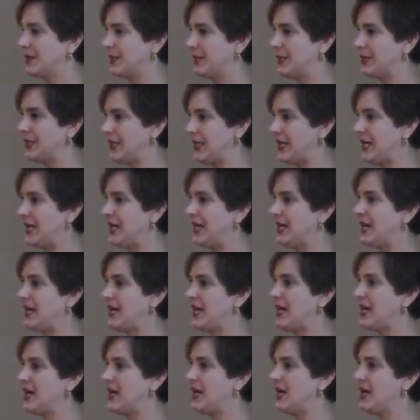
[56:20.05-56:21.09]

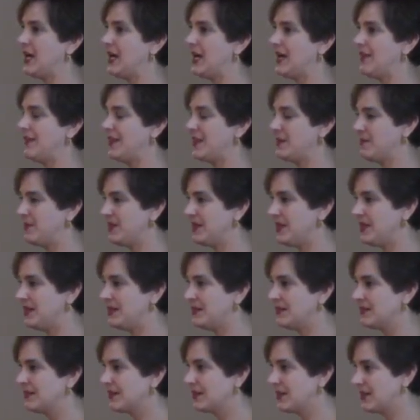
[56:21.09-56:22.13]
clay and they
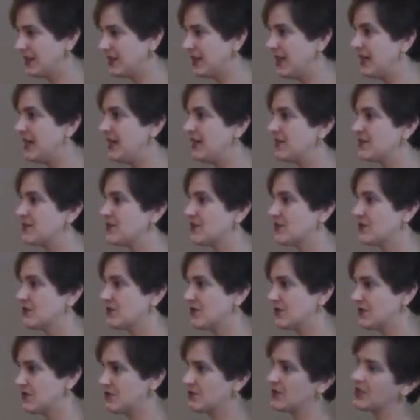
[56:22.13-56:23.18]
mean clay
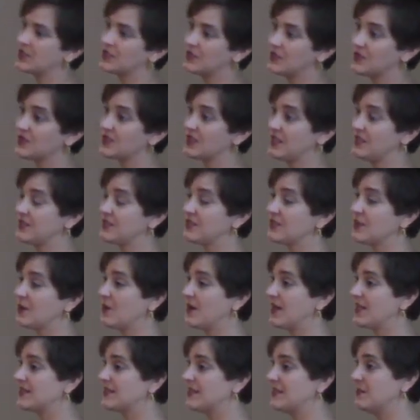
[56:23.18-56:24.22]
stricto sensu
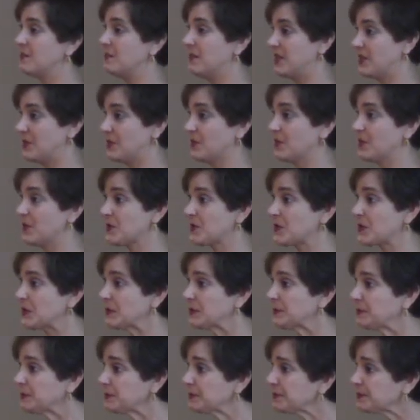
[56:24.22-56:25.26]
as in minerals.